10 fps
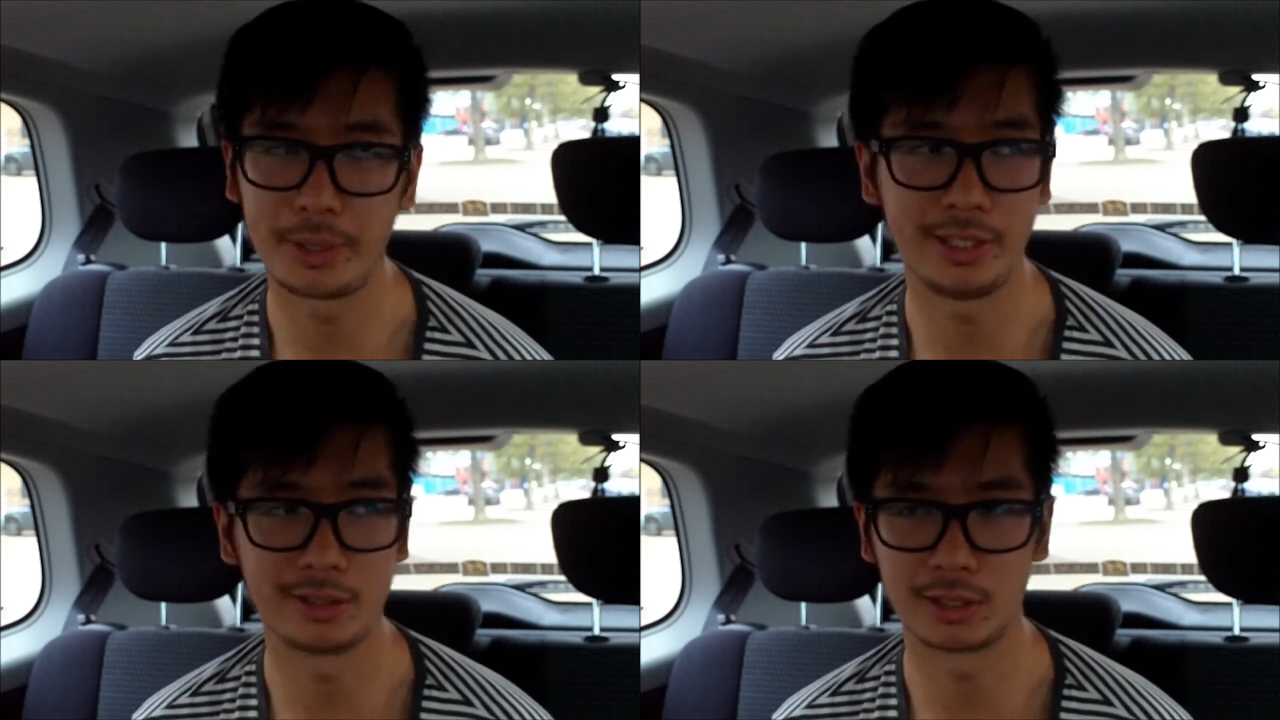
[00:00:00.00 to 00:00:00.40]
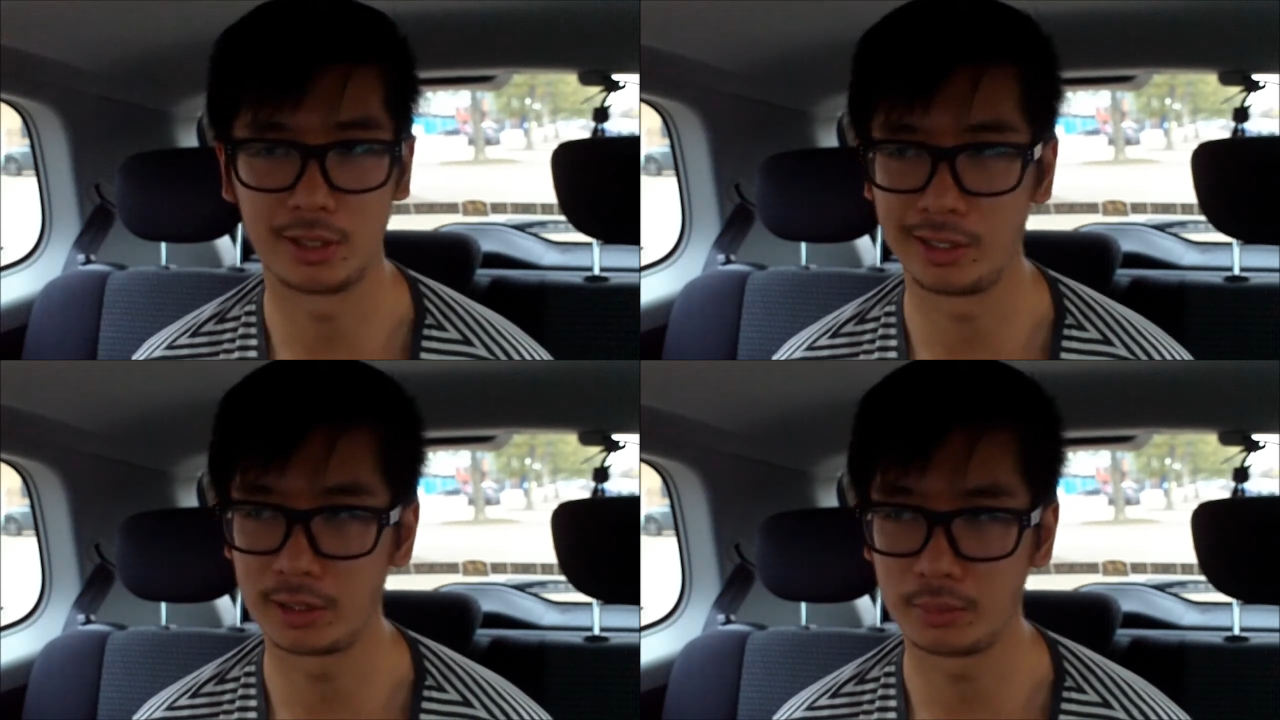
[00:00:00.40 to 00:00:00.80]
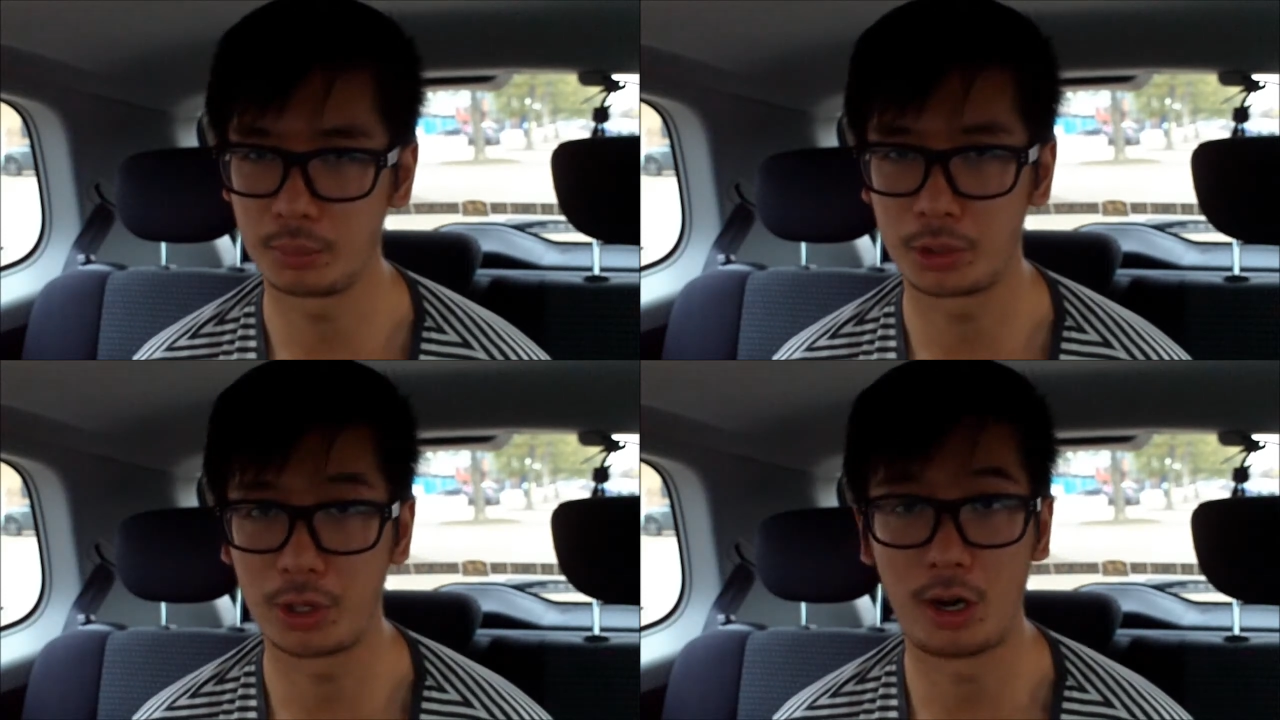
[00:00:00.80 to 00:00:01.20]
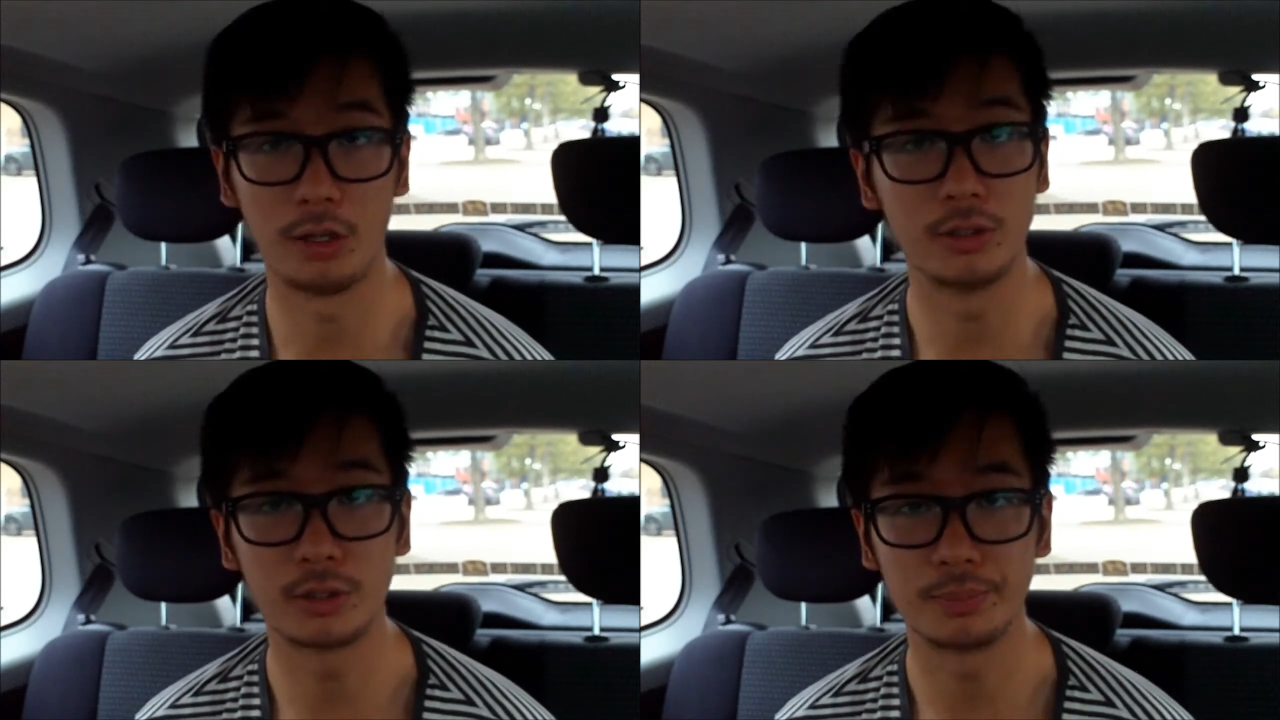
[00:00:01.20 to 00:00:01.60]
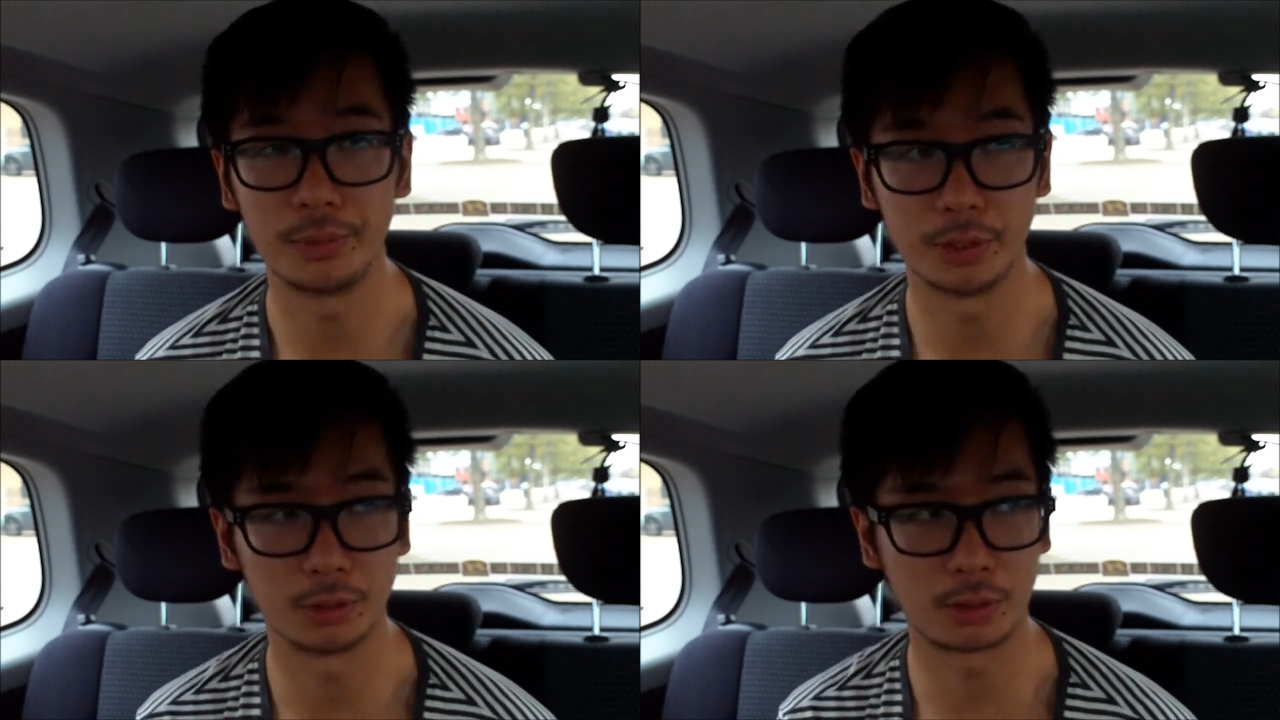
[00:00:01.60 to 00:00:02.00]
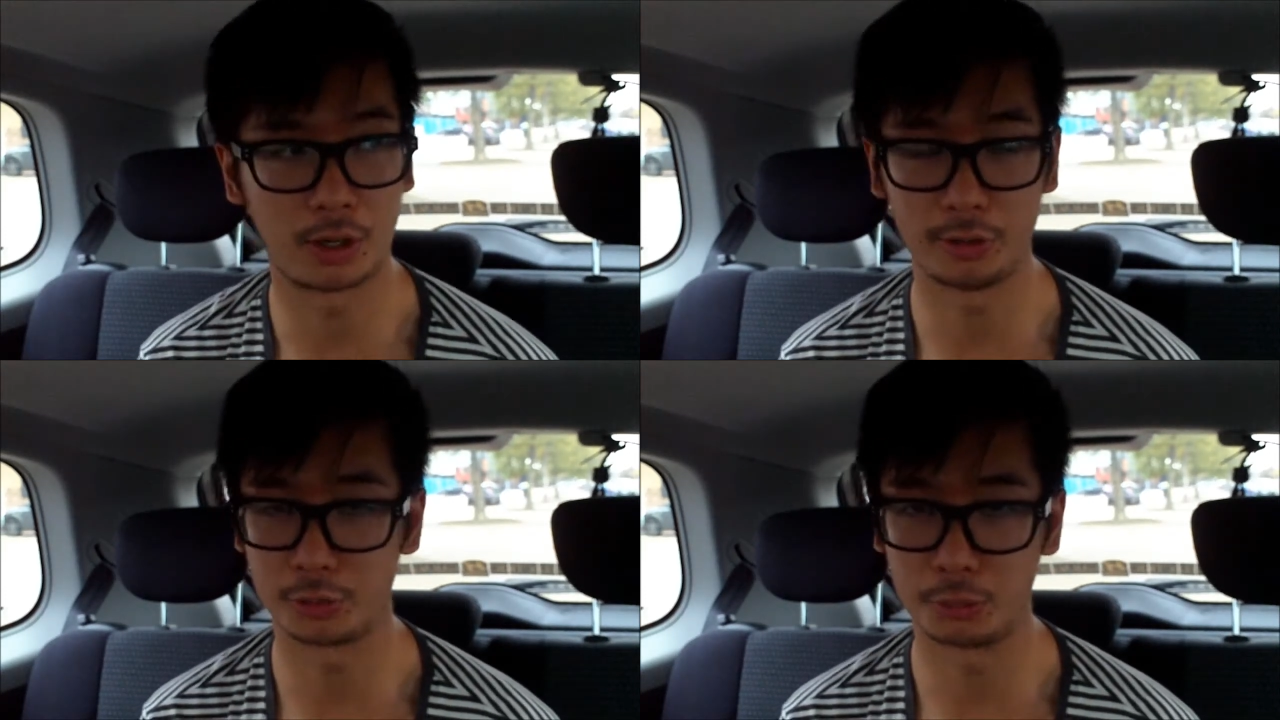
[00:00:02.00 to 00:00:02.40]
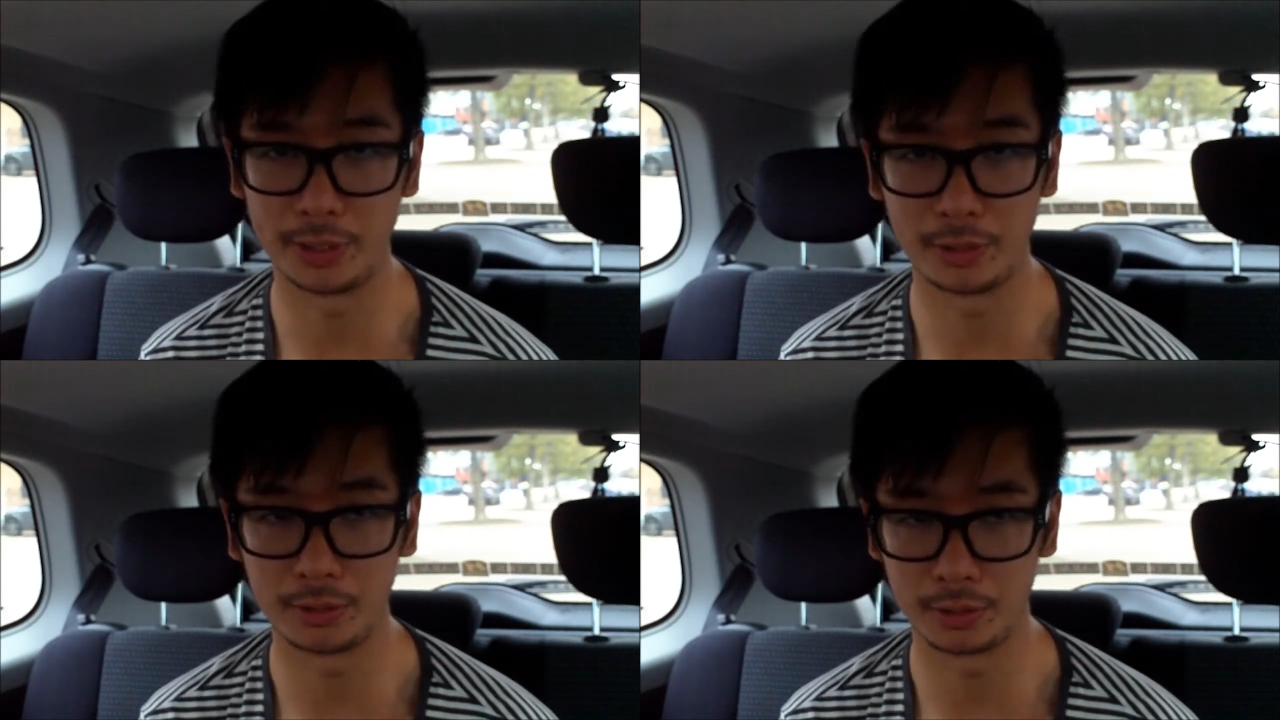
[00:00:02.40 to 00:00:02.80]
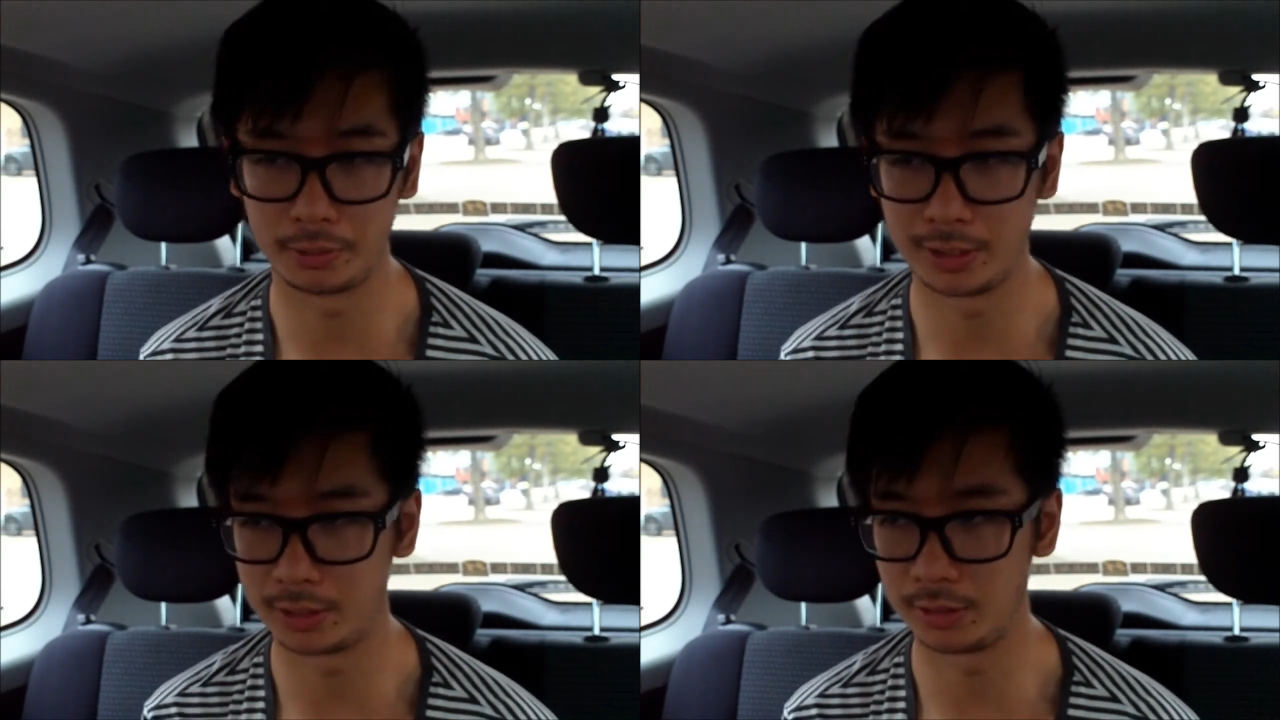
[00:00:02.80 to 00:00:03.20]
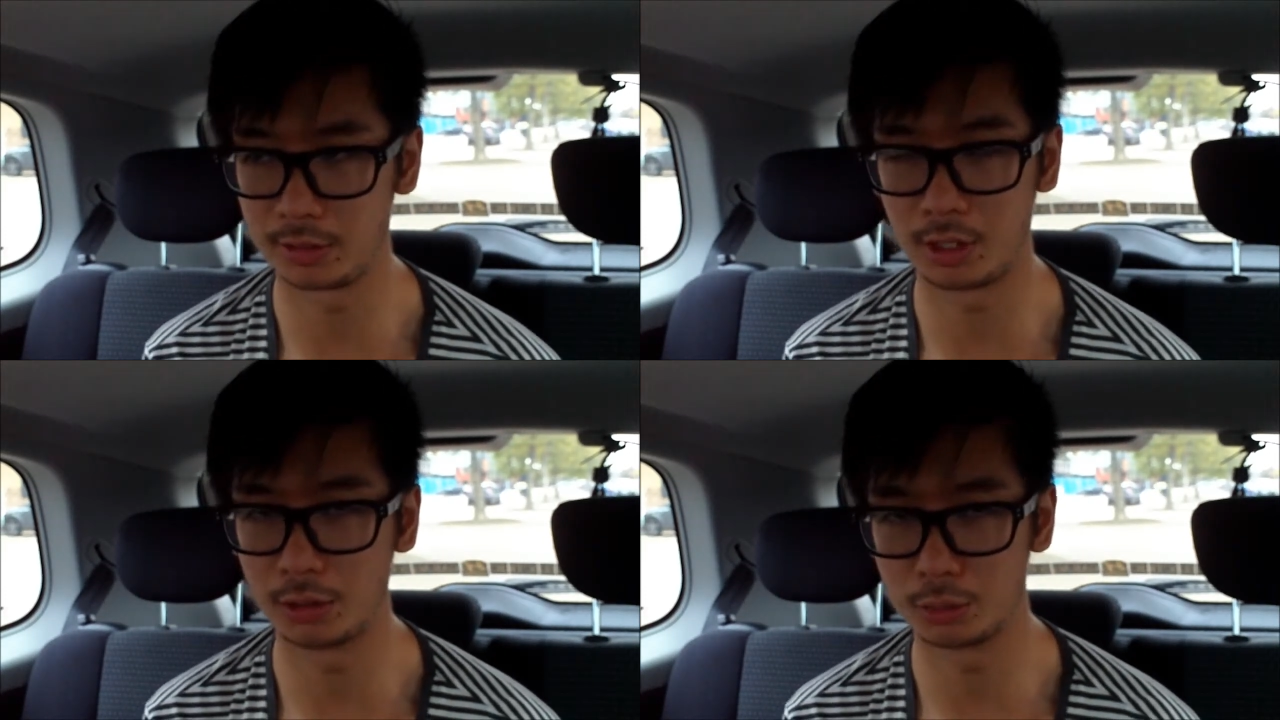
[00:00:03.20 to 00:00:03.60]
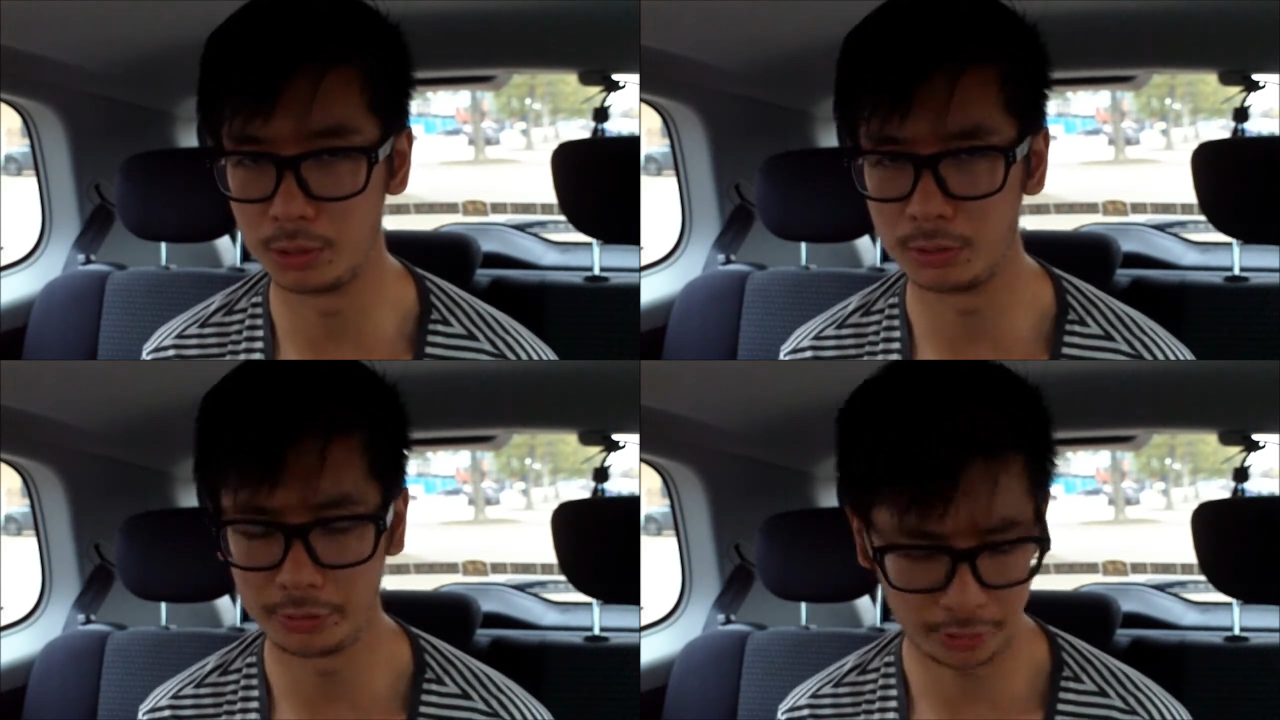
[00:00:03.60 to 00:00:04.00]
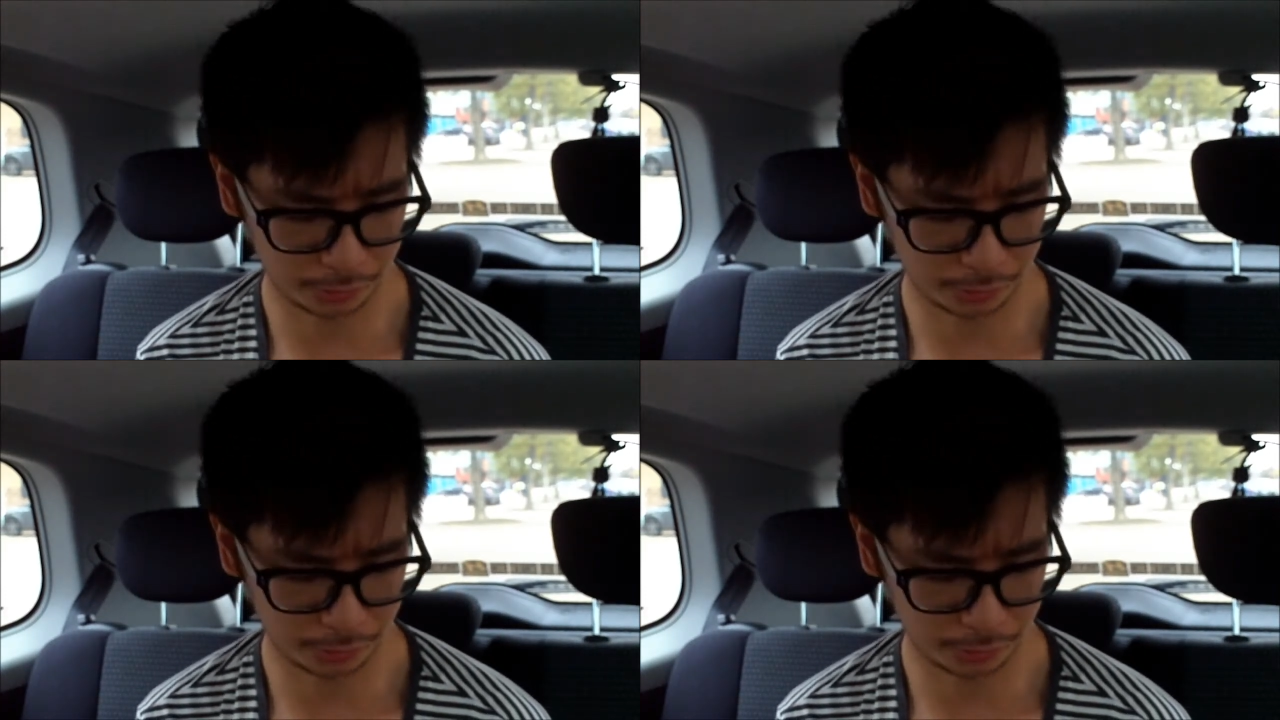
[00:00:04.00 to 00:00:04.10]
pin it to like God, God's will. This is God's will for